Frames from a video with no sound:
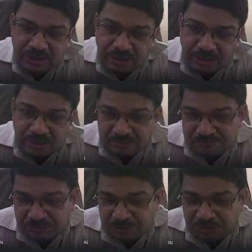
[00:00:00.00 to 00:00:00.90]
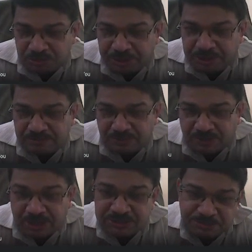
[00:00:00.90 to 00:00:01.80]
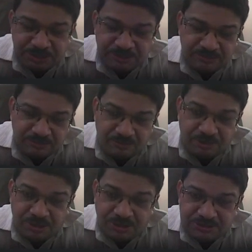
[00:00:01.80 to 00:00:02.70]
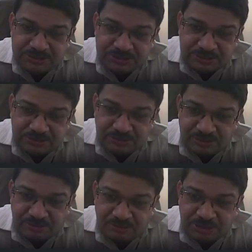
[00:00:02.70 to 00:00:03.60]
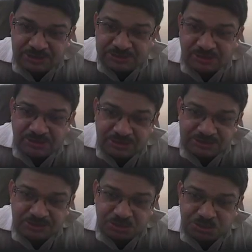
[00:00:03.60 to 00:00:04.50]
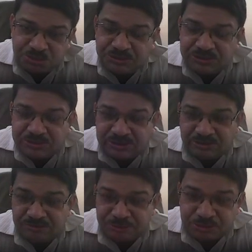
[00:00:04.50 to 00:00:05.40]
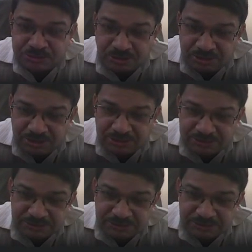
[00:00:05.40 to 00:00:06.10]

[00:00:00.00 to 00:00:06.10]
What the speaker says: now you may ask me what has got this to do with reinforced concrete.